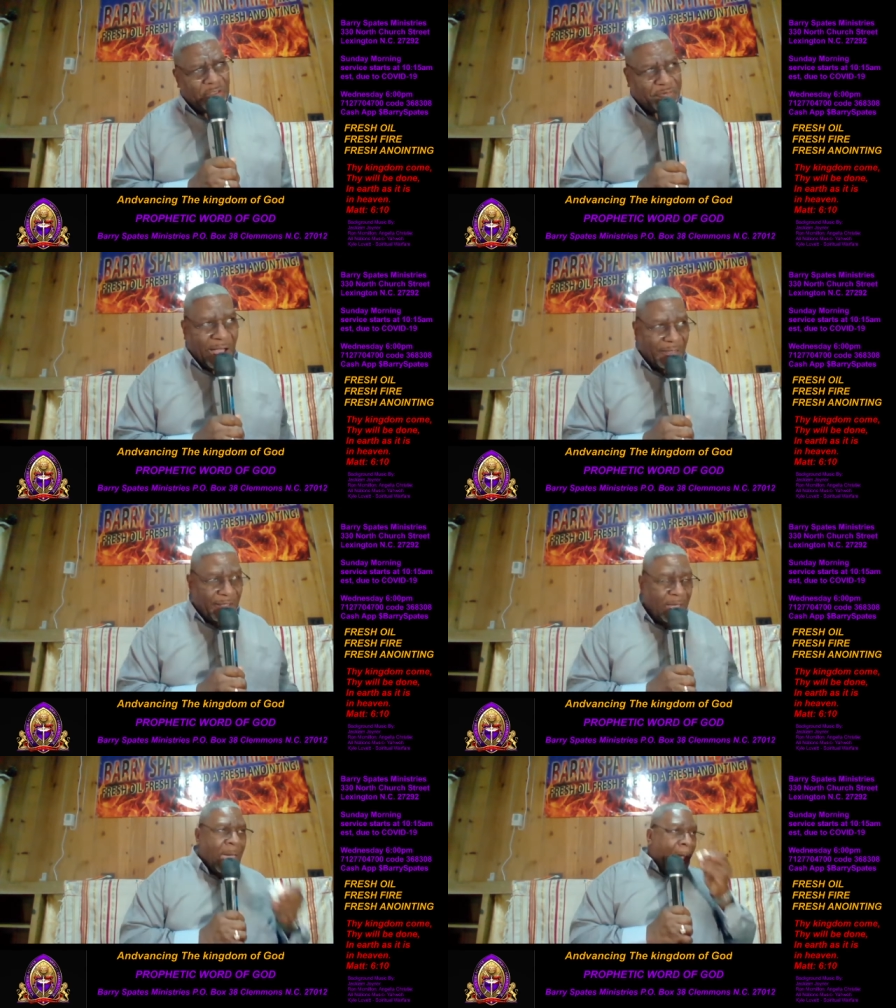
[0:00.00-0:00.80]

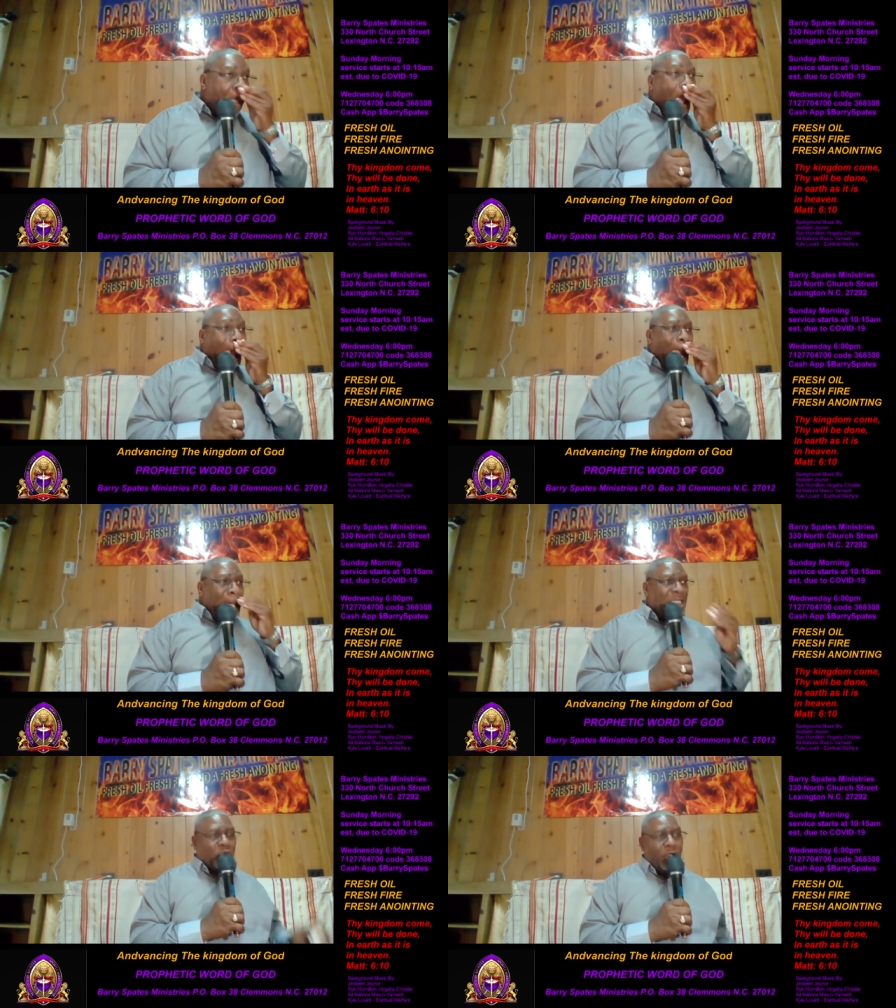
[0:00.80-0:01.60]
Father, and the
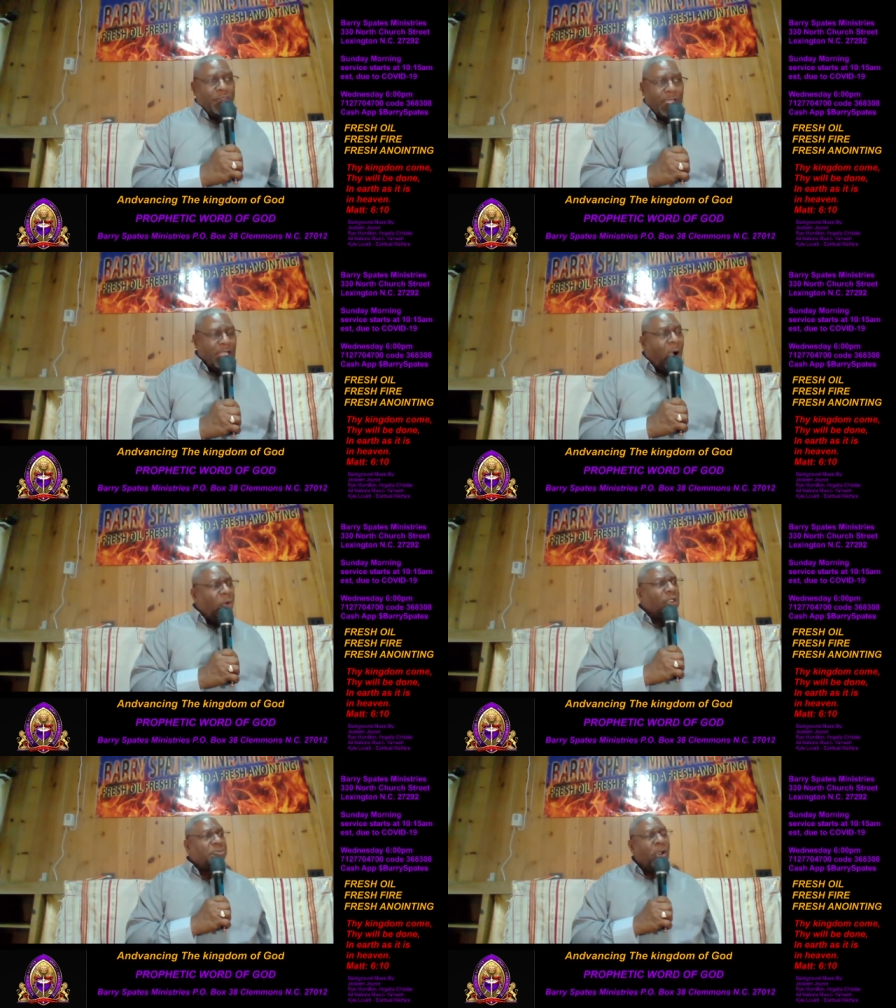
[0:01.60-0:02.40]
angels will, the
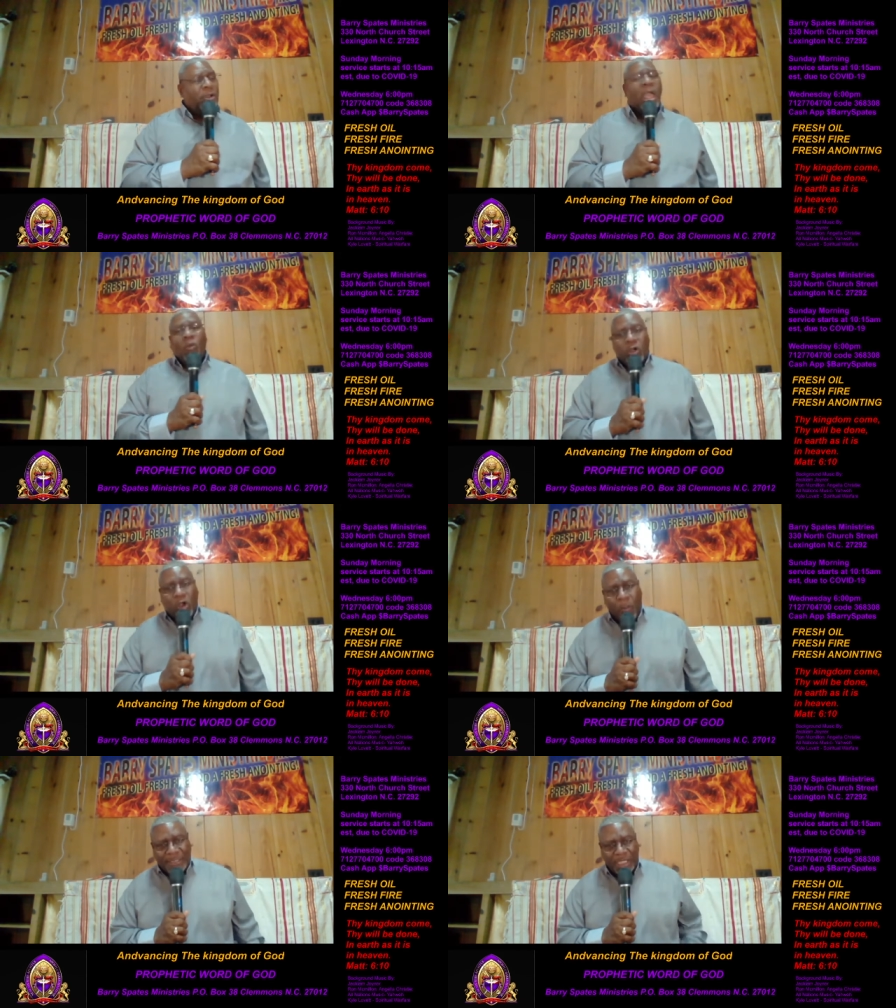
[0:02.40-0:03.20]
Holy Spirit will
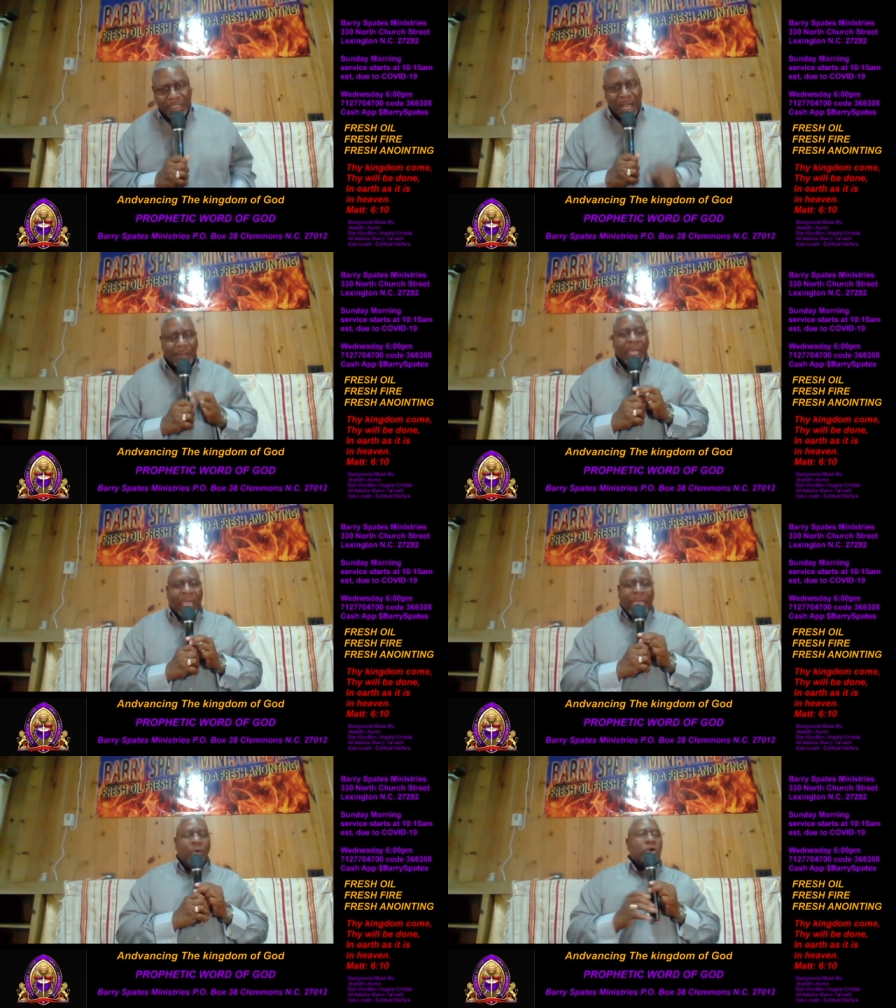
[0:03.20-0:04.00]
go back to God,
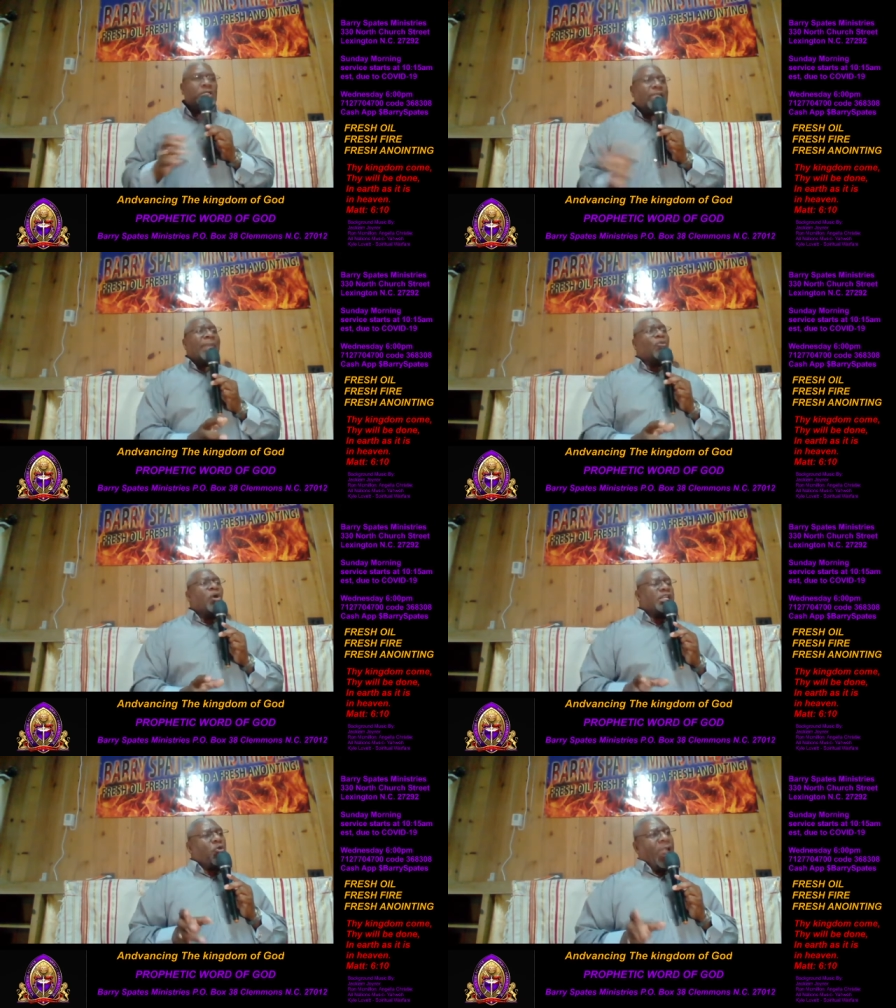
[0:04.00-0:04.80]
and he will get
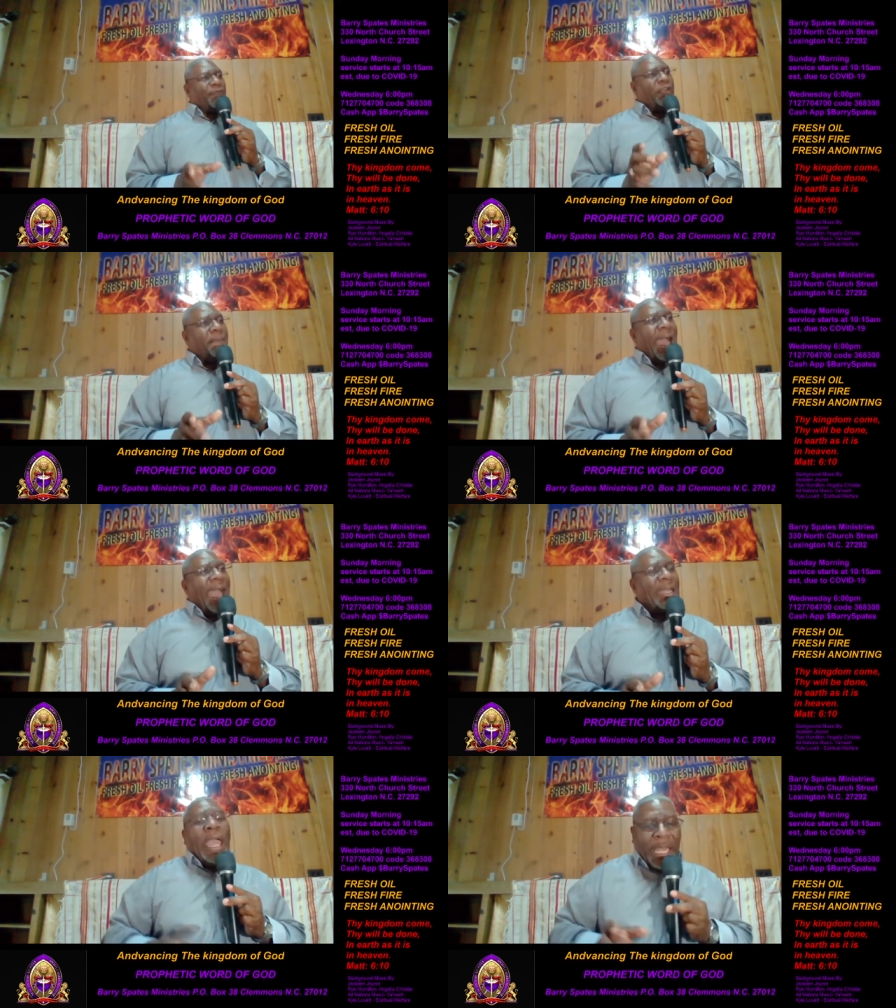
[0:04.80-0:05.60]
what is rightfully
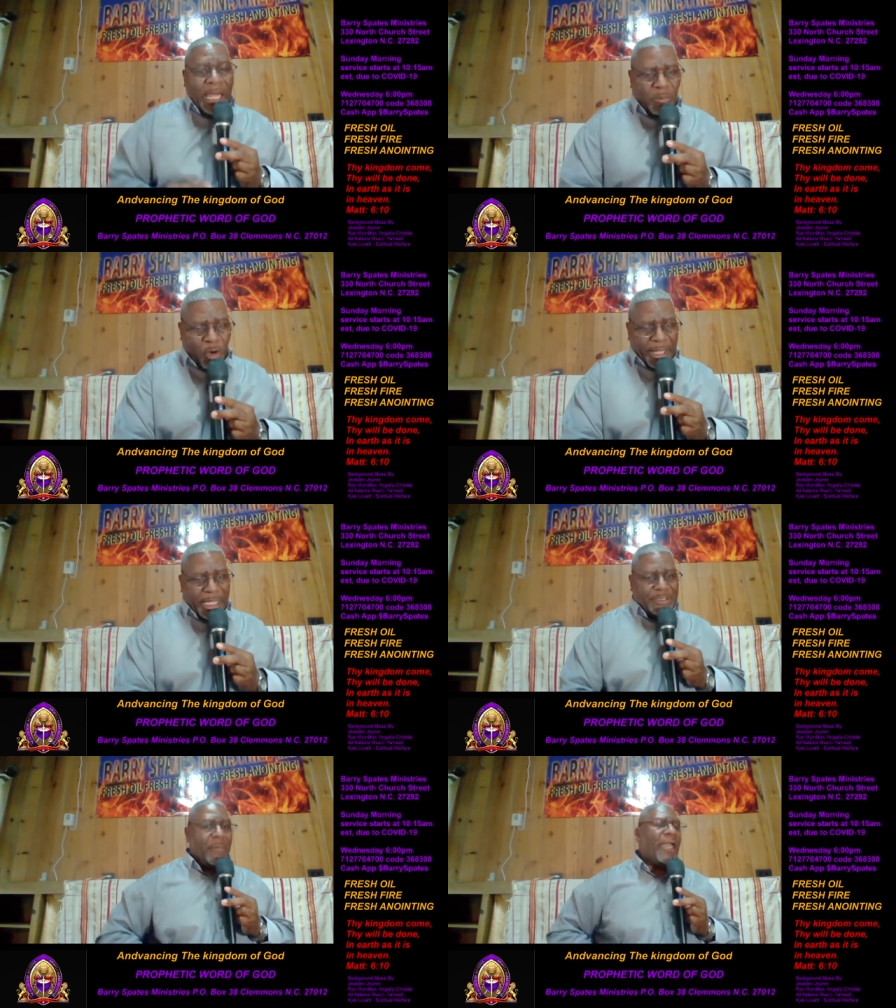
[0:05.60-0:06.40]
mine, and he'll bring
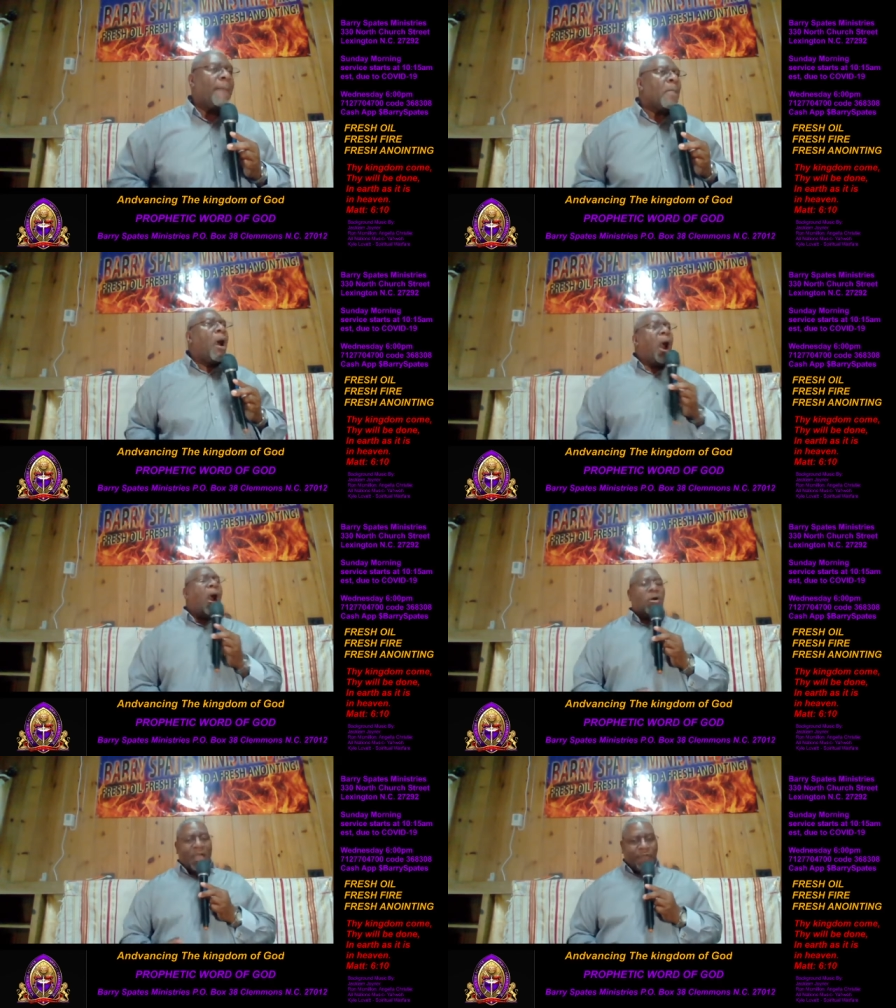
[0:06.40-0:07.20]
it to me.
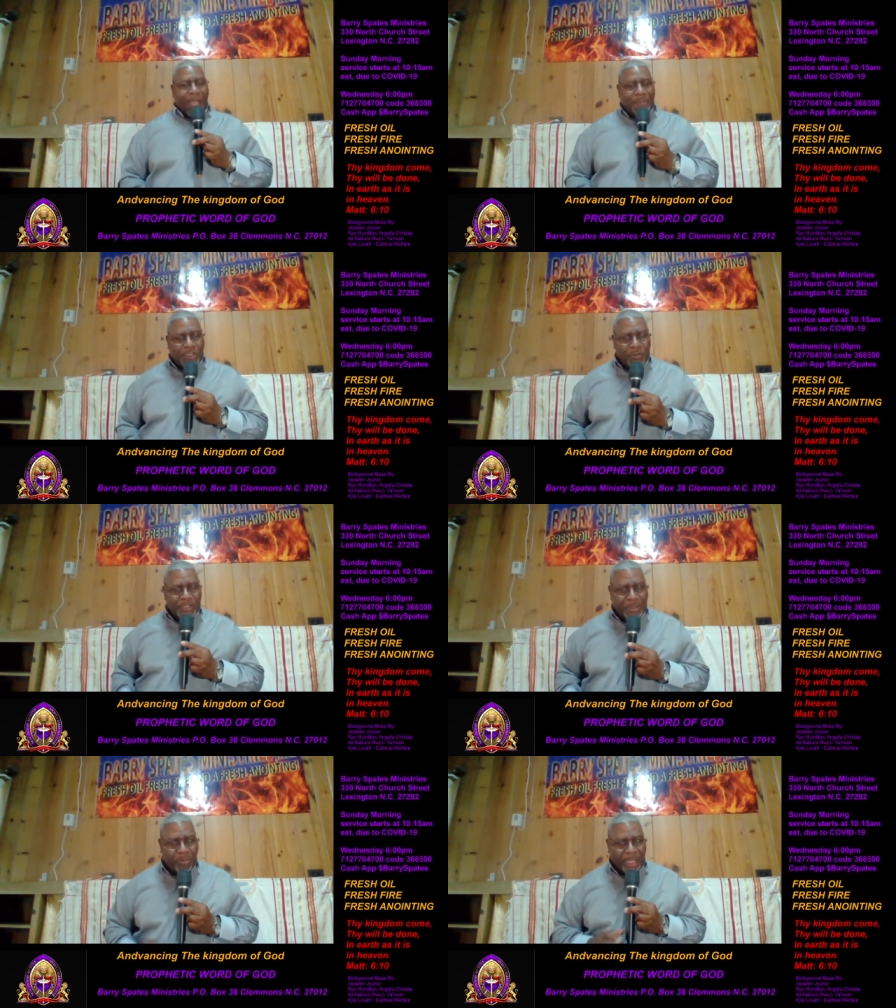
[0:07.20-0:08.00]
All I've got to do
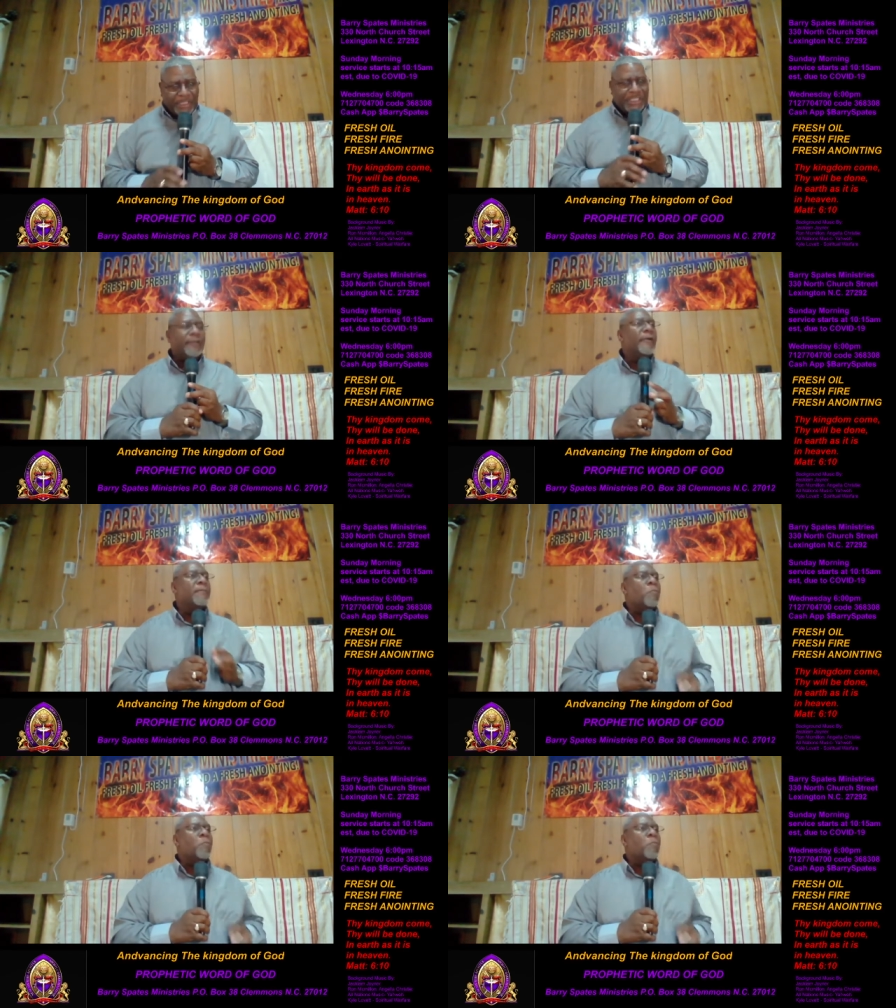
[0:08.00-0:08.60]
is embrace it.